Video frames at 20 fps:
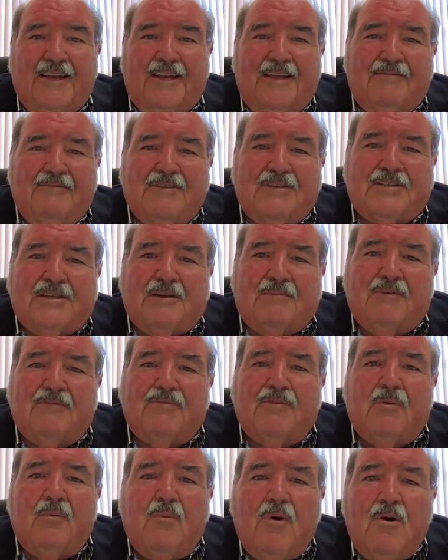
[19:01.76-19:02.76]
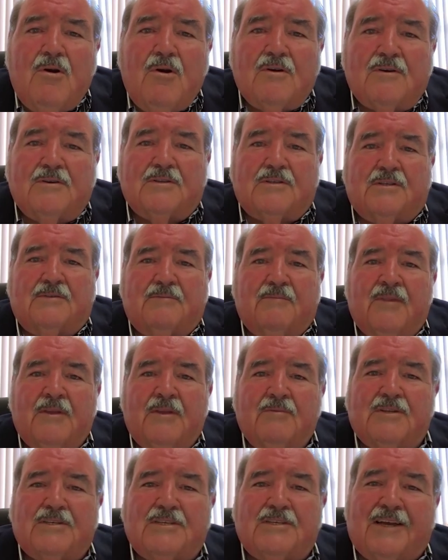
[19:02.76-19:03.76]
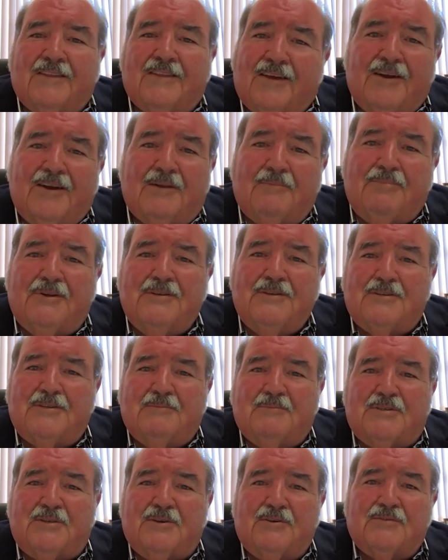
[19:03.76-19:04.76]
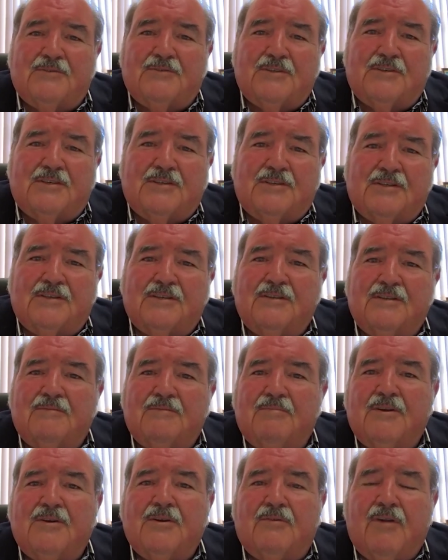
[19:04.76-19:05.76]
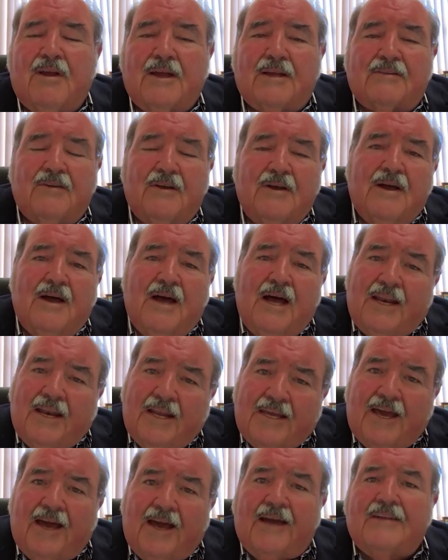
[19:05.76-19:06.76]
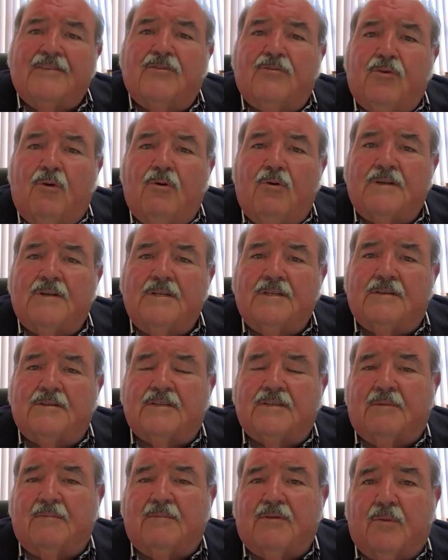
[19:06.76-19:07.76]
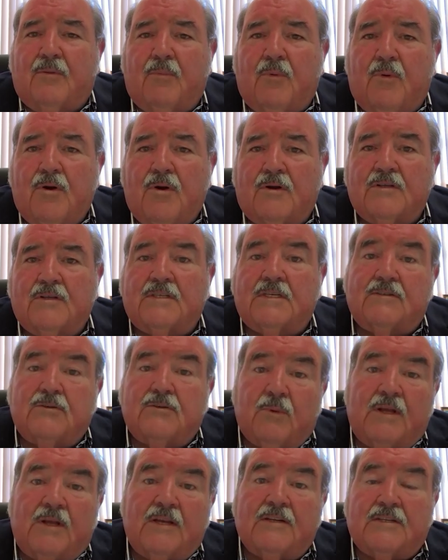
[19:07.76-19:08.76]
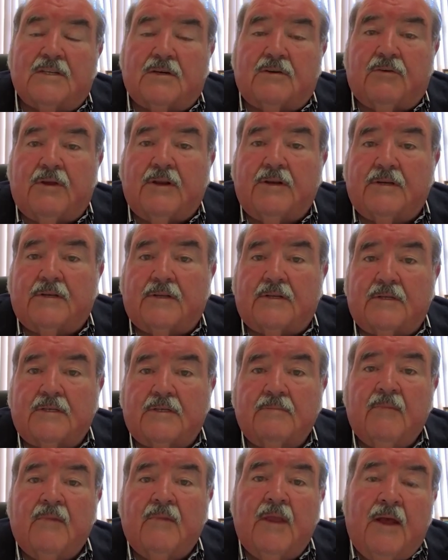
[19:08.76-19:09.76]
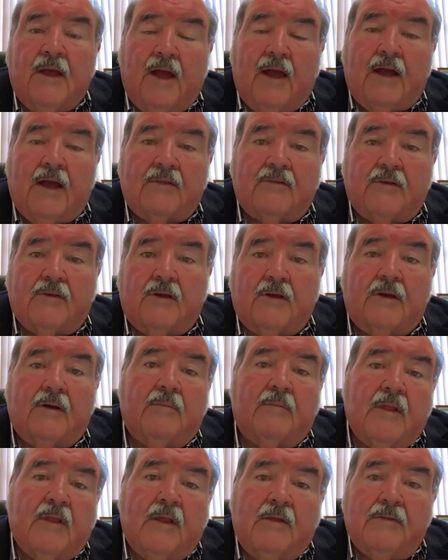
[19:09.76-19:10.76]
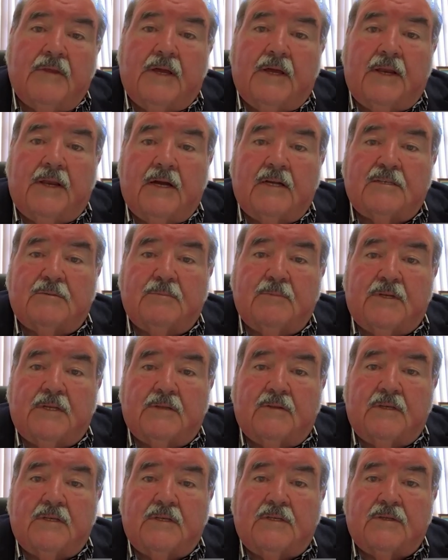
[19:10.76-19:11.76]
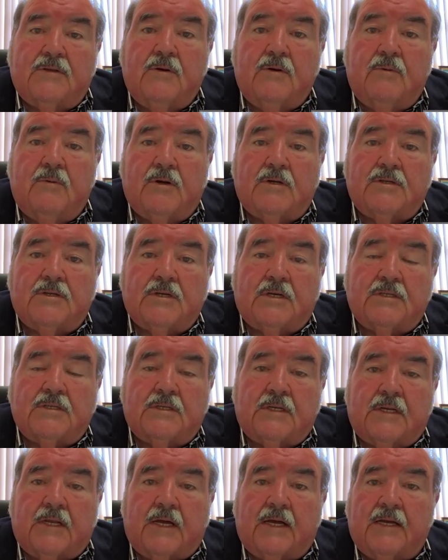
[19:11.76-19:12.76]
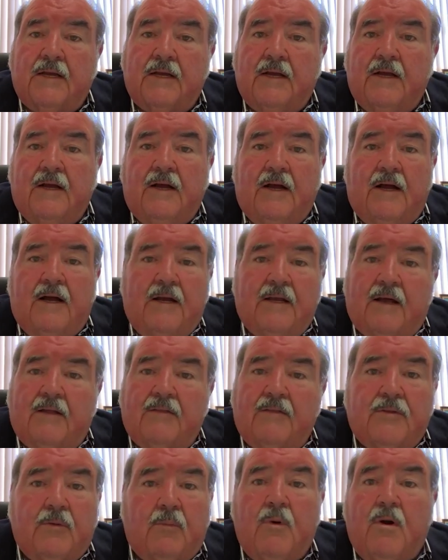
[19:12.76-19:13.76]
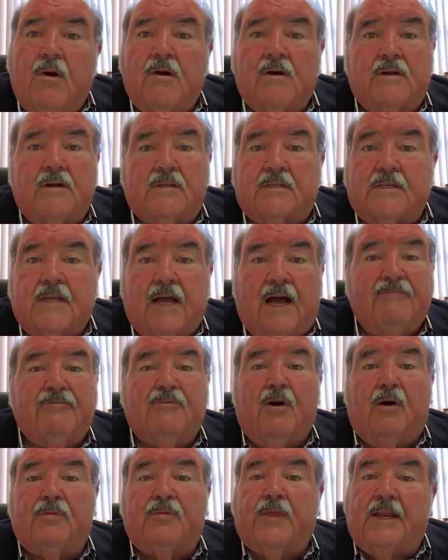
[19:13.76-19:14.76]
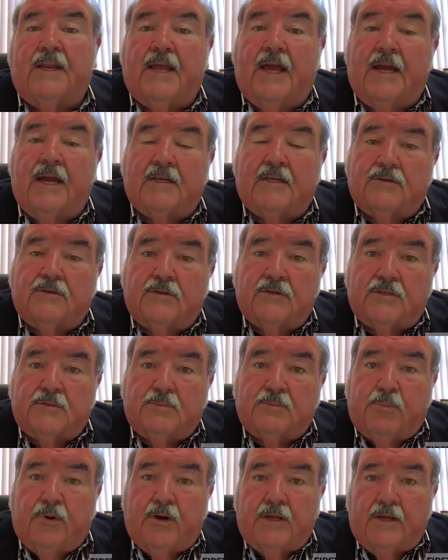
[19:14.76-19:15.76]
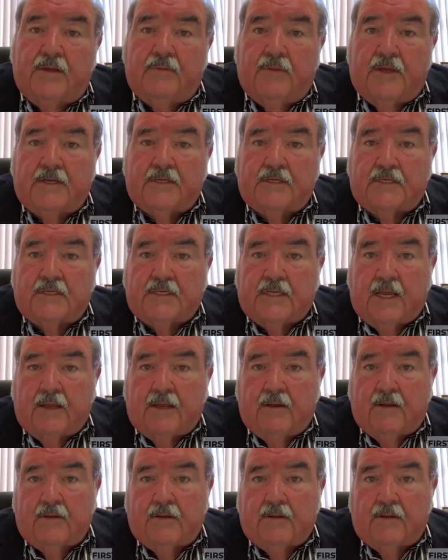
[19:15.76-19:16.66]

even some of the workers were saying they've got to pinch themselves. This is correct. And again, talking to some of the workers as well as the creditors at the announcement at the Steelworks yesterday, the workers have got that extra spring in their step